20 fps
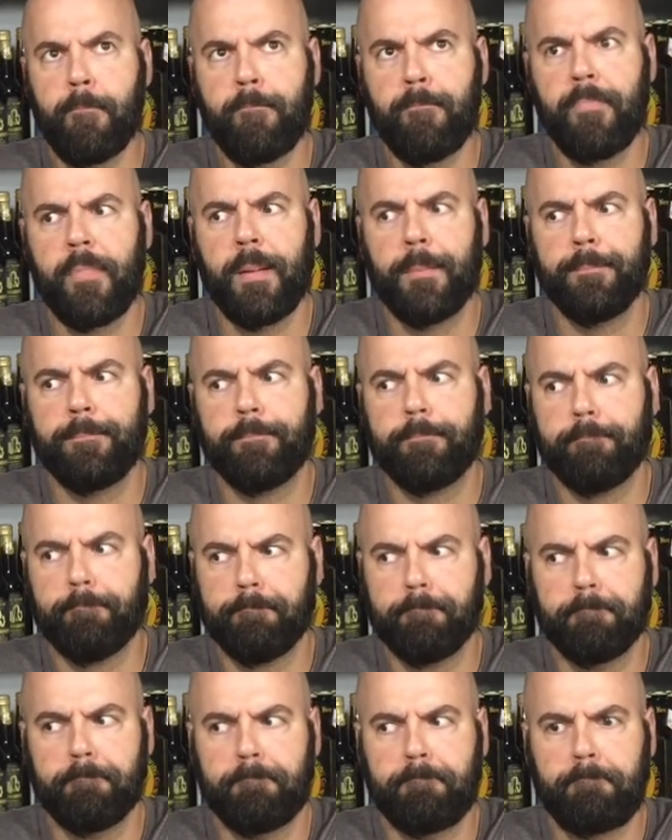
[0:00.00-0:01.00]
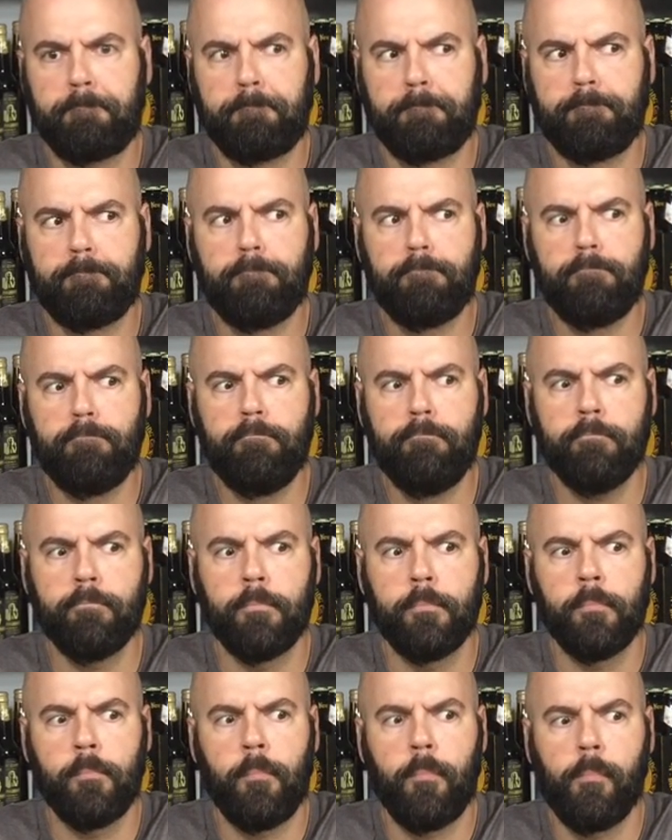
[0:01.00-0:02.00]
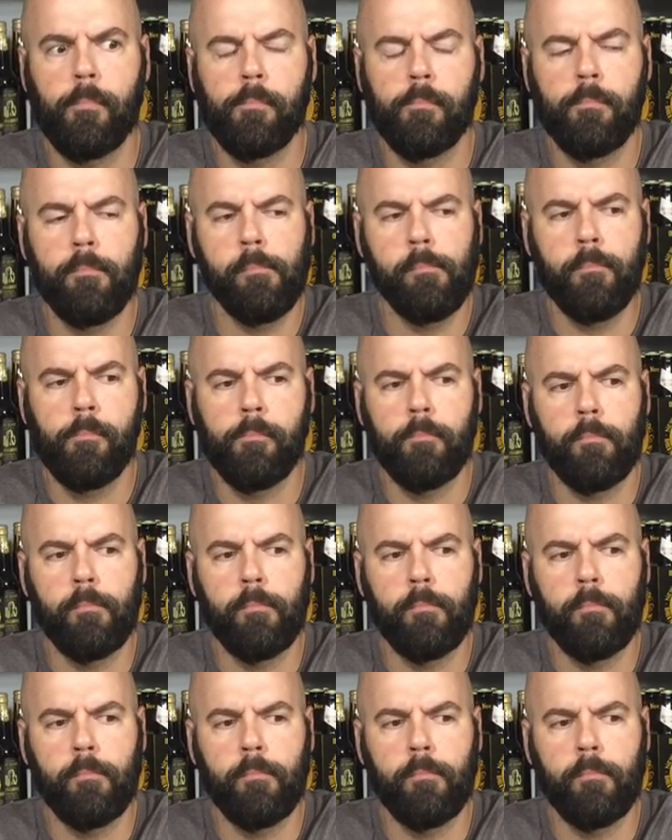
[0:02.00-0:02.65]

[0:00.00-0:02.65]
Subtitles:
(silence)